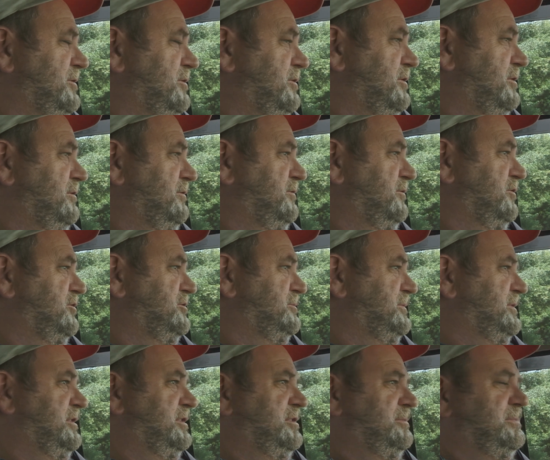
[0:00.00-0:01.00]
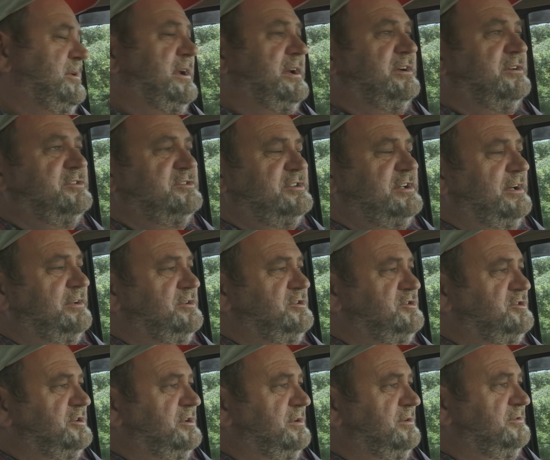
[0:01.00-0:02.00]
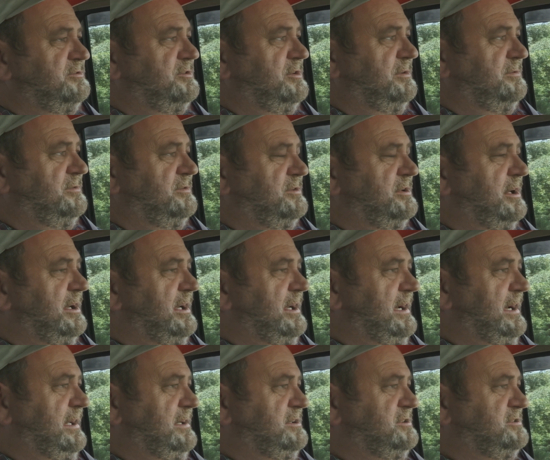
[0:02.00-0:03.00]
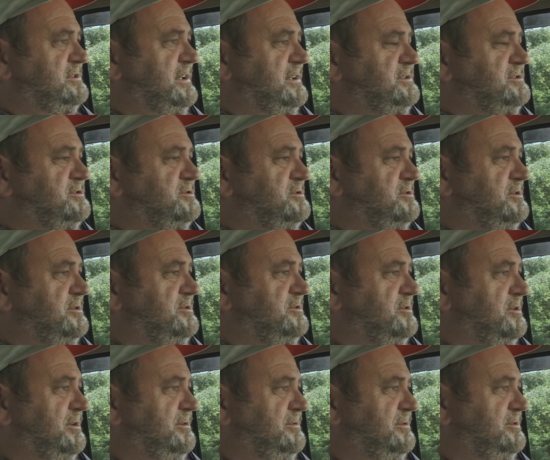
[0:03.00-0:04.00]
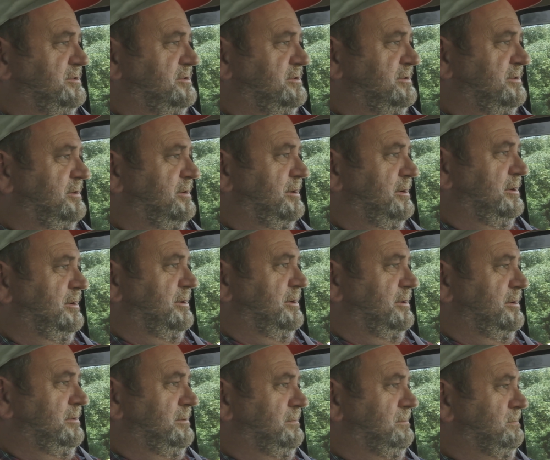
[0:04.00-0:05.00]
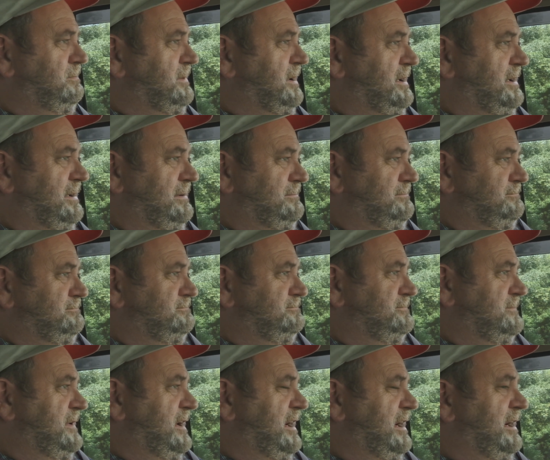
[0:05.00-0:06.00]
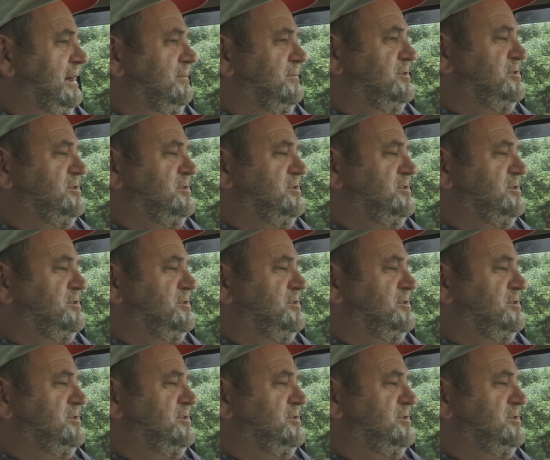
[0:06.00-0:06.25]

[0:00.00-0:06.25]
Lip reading: Law Enforcement, the Pinellas County Sheriff's Office, and the State's Attorney's Office. But I'm